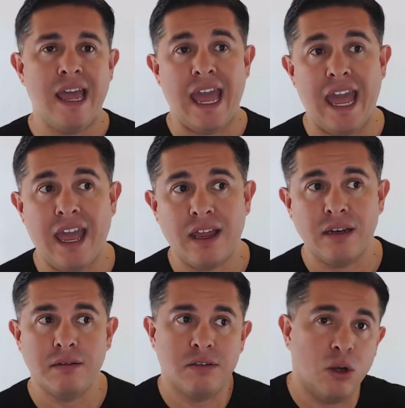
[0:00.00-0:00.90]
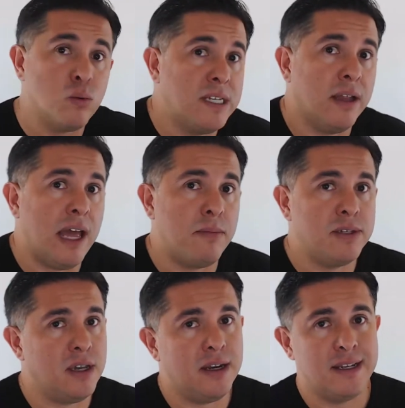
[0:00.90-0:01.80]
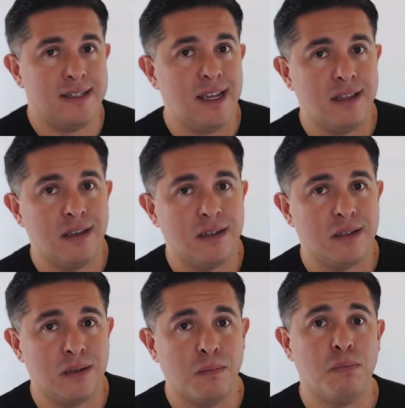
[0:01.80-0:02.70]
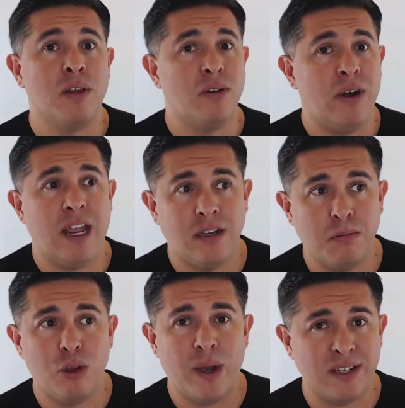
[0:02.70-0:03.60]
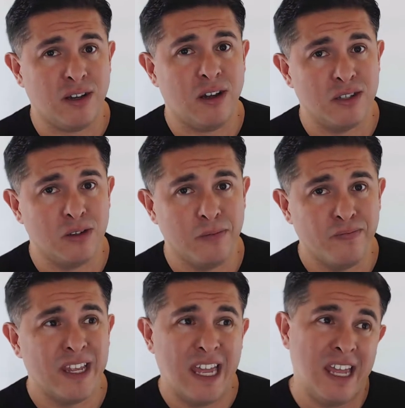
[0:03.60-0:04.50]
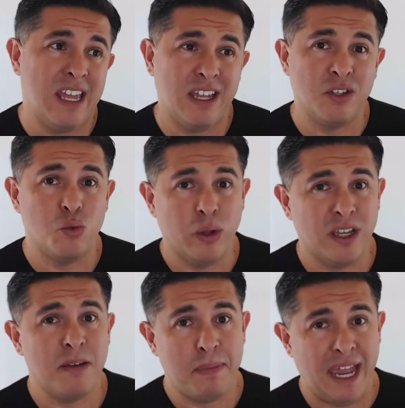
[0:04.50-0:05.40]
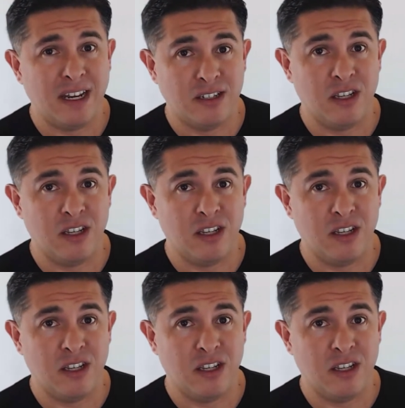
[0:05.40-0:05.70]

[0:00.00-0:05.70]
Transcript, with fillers: and don't tell Amazon I said this, but their A W S console is really a pain to